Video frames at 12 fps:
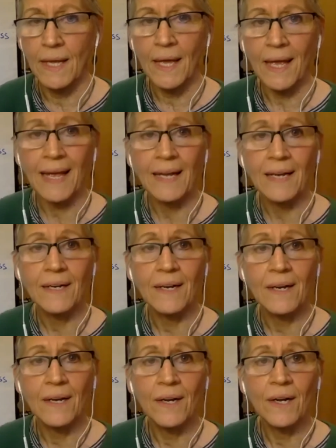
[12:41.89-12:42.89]
And
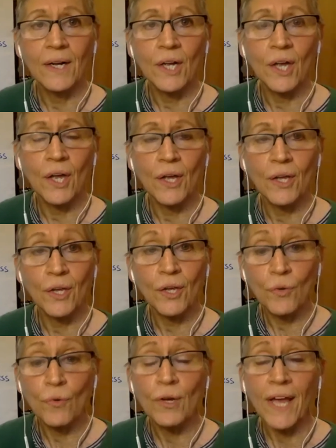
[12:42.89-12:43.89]

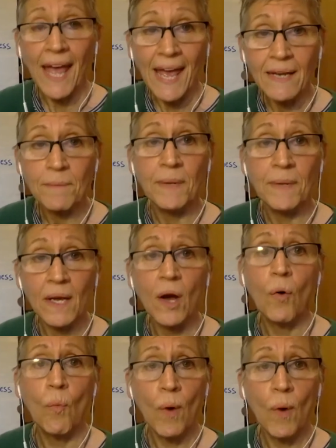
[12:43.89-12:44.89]
you can be
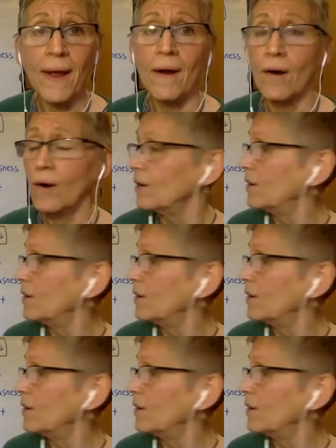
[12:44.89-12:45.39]
aware